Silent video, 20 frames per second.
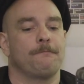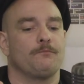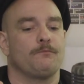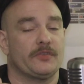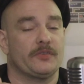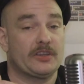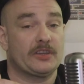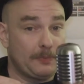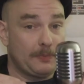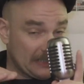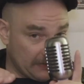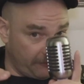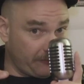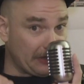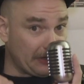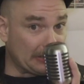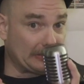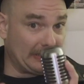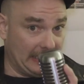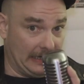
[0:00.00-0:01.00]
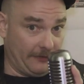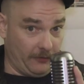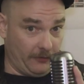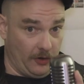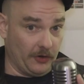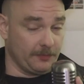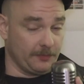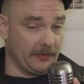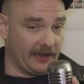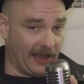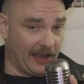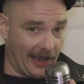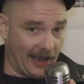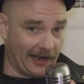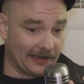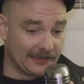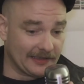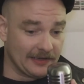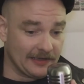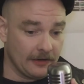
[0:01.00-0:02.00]
specificity of those
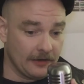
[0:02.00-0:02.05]
mechanics